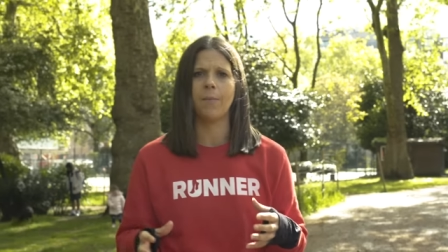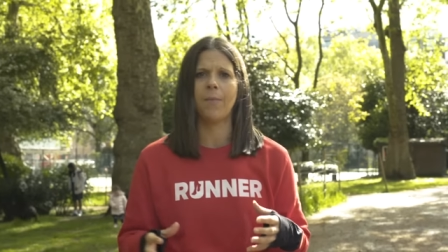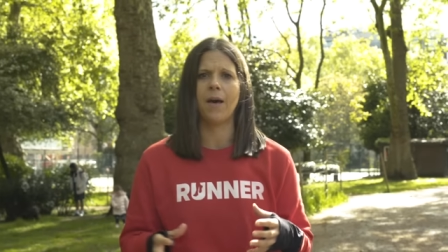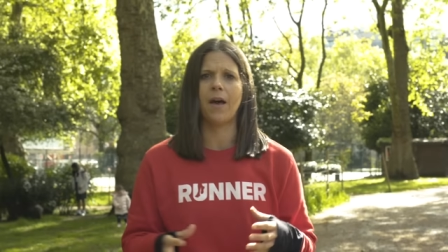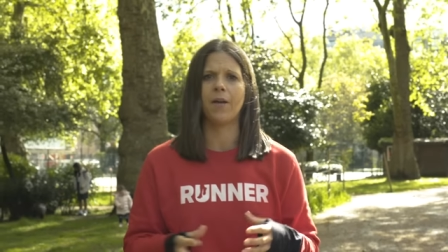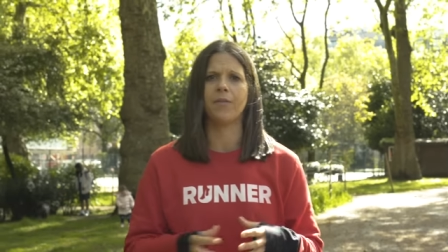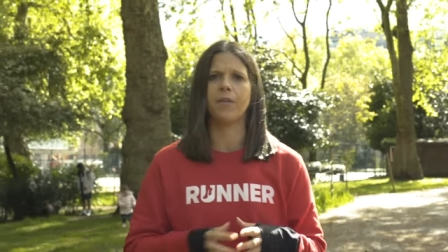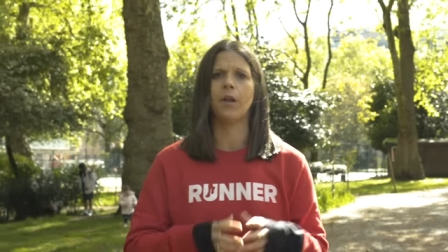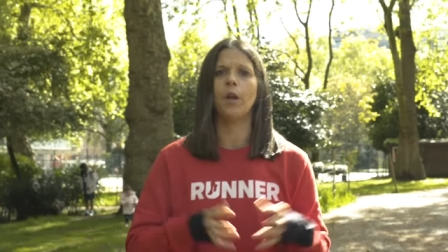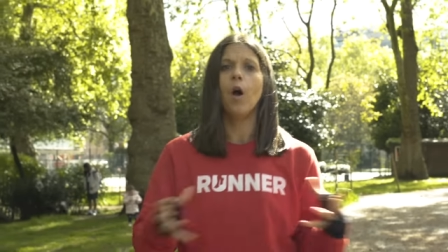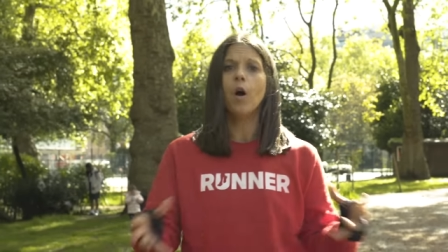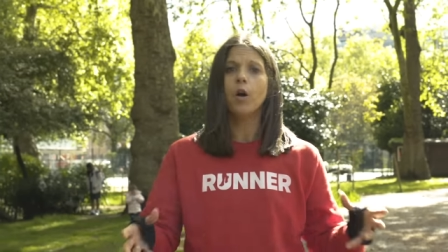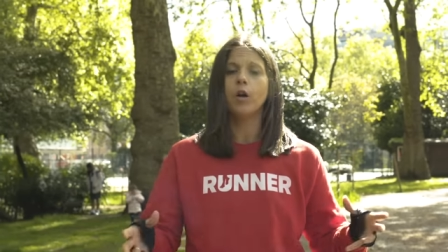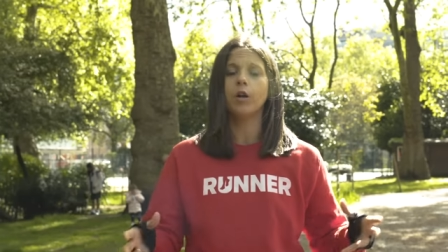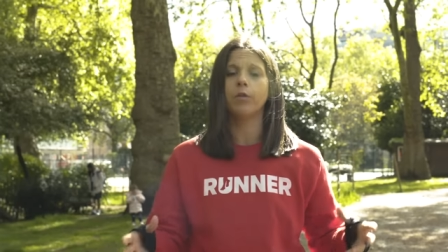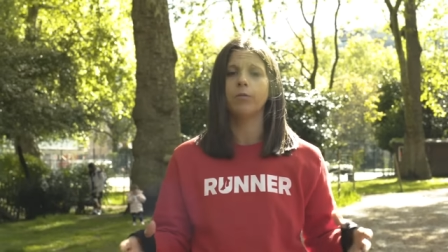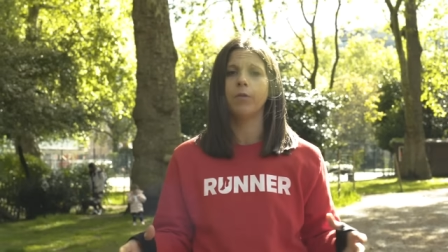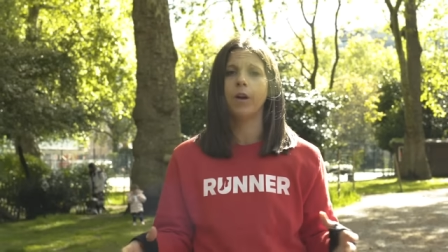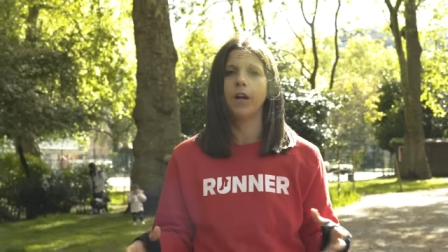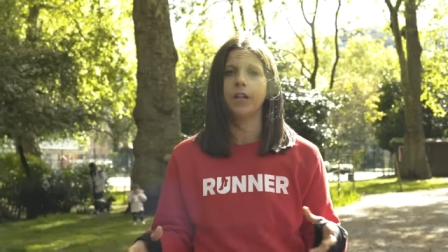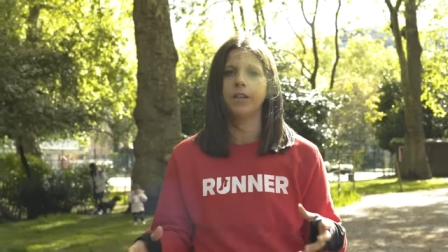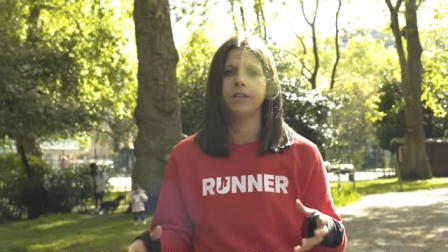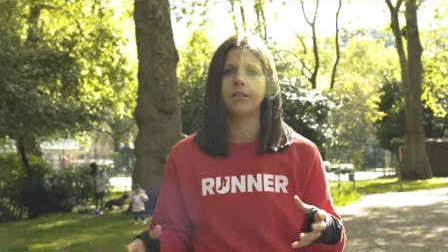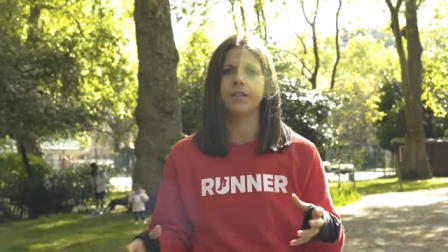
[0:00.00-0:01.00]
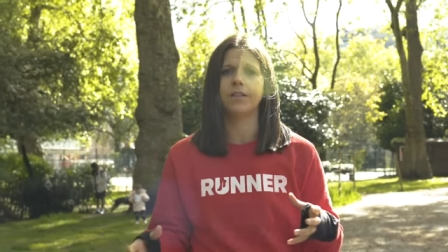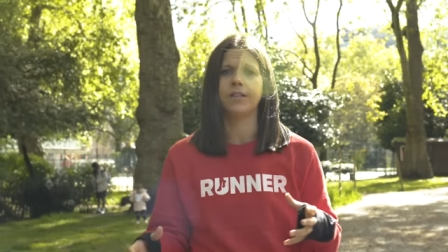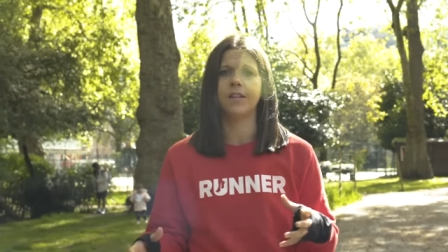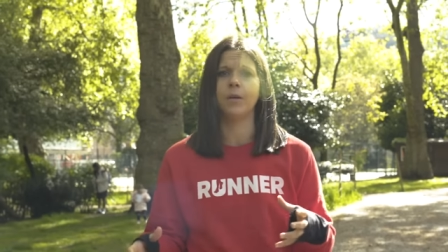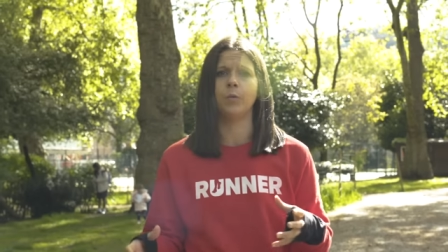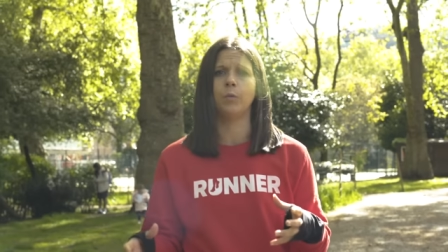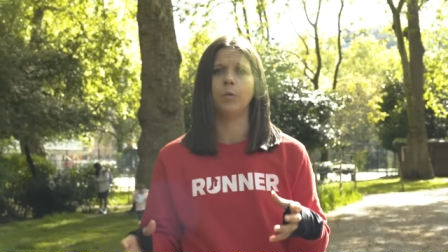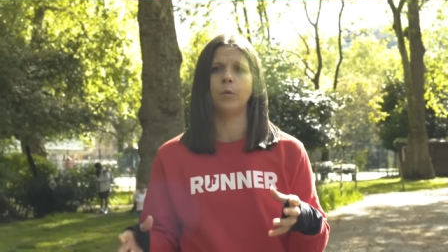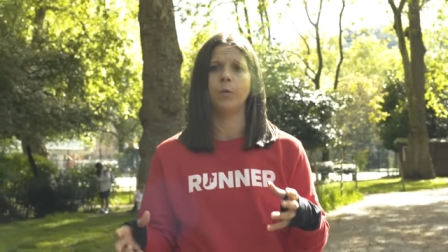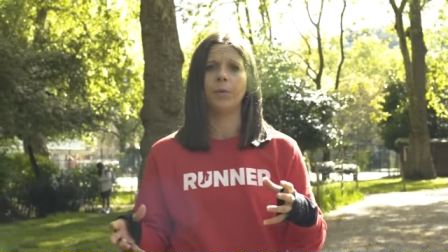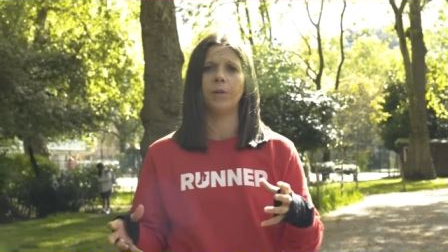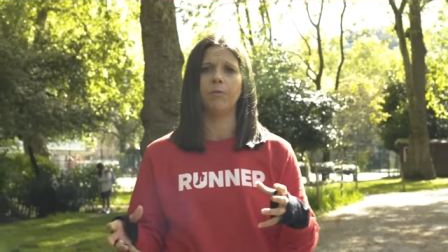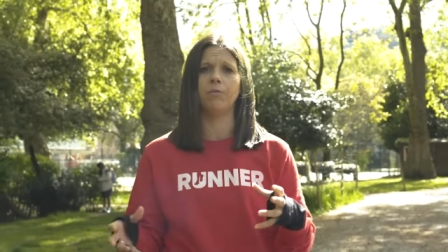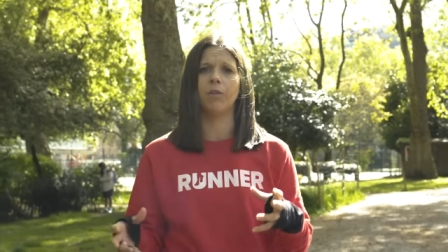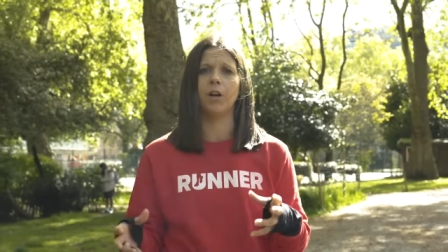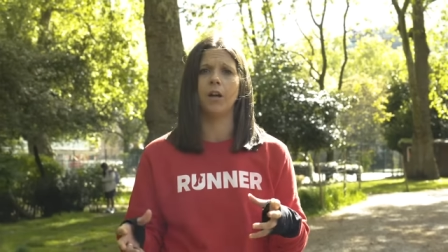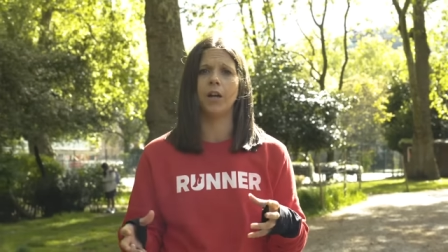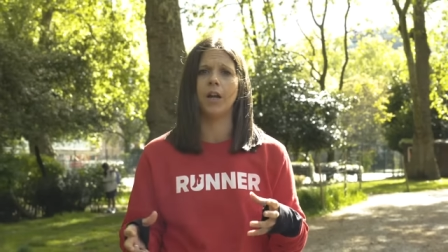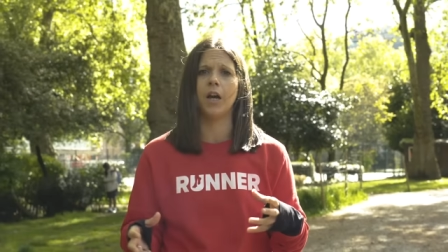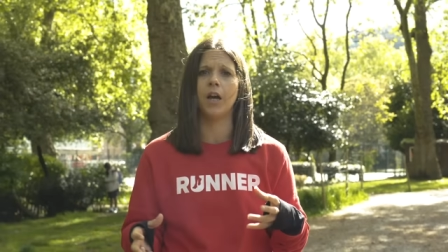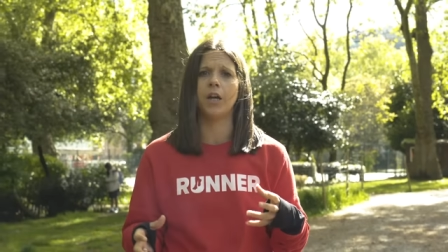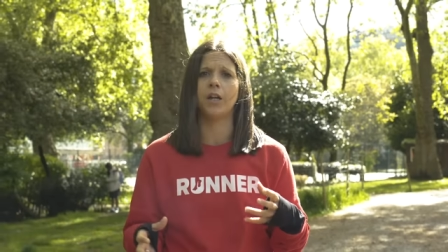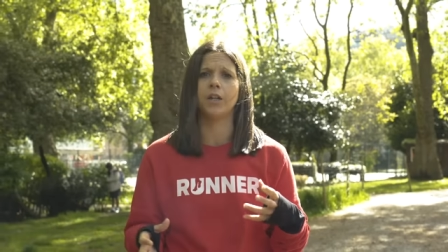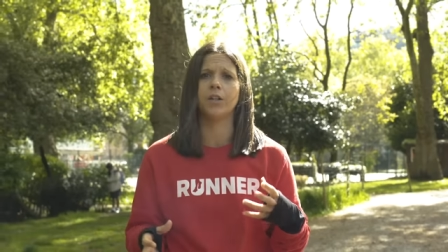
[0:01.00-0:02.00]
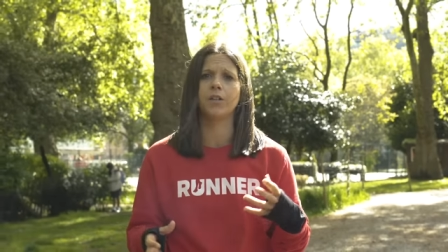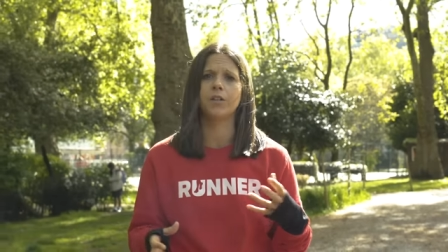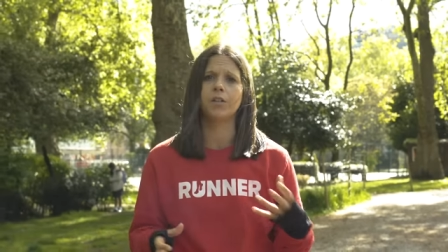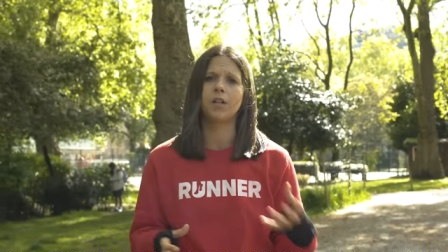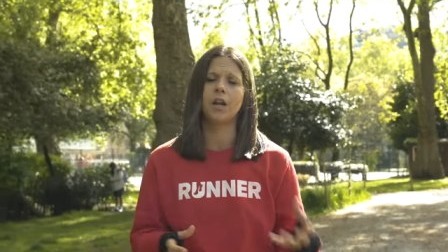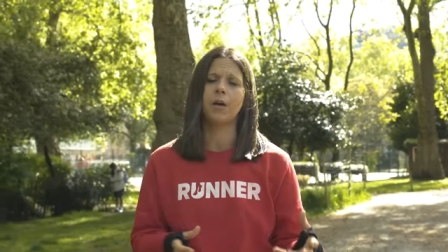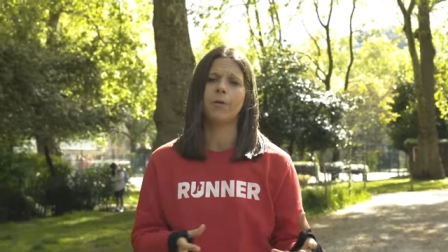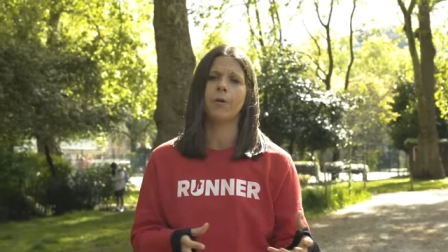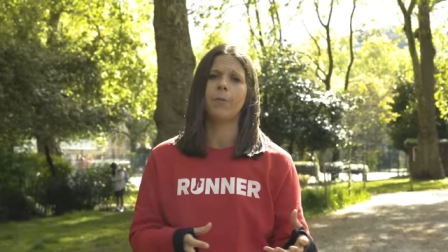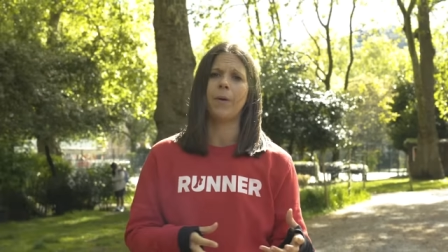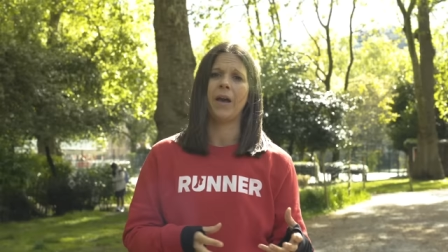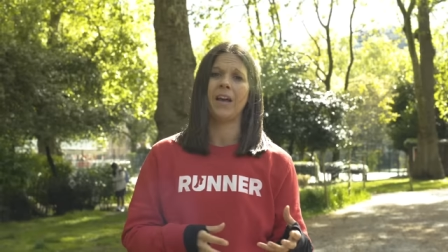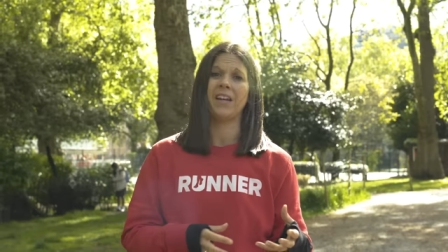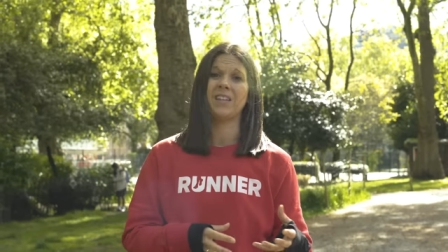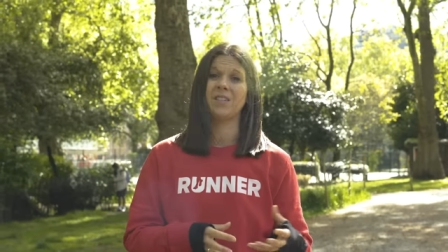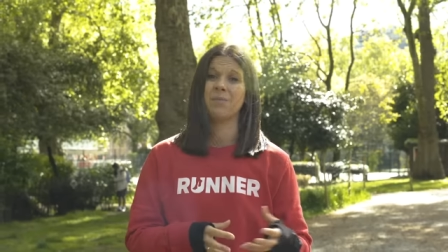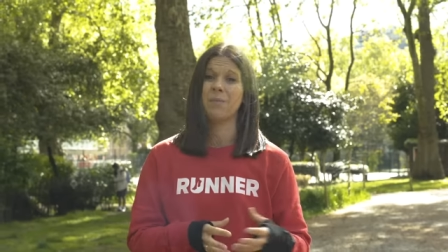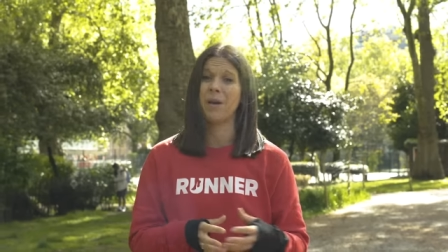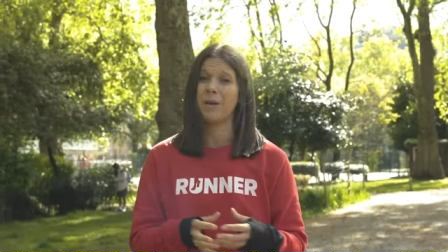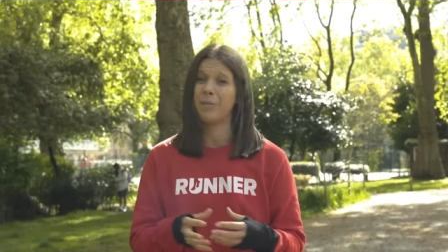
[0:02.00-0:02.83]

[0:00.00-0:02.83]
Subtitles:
about the longer runs that will be run at a slower pace,